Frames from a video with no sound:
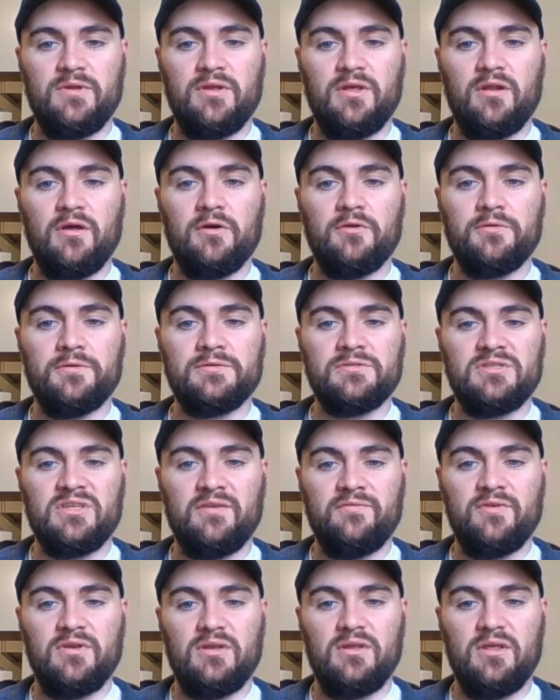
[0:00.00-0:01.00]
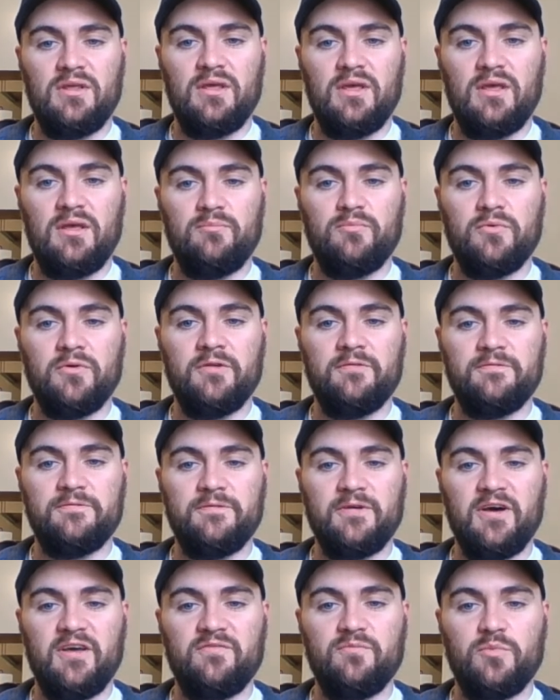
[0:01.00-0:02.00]
at
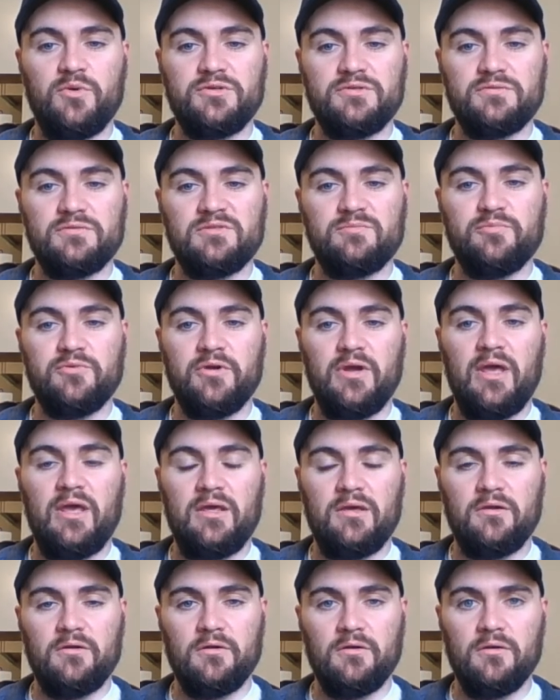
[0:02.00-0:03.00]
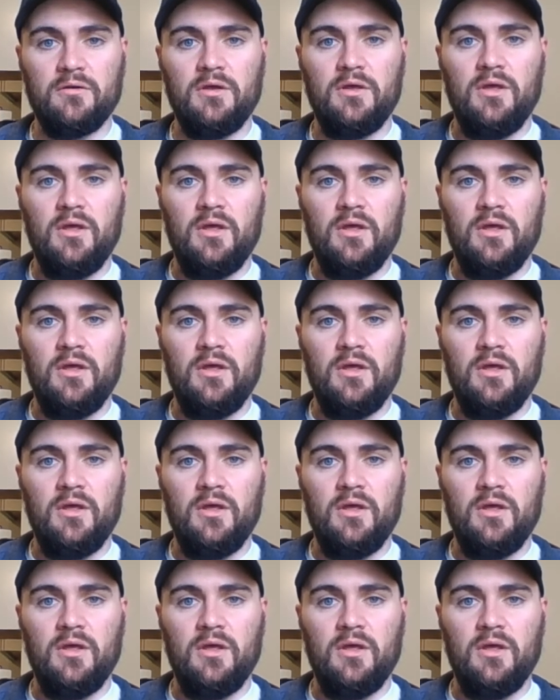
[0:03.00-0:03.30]
178.5 bushels per acre.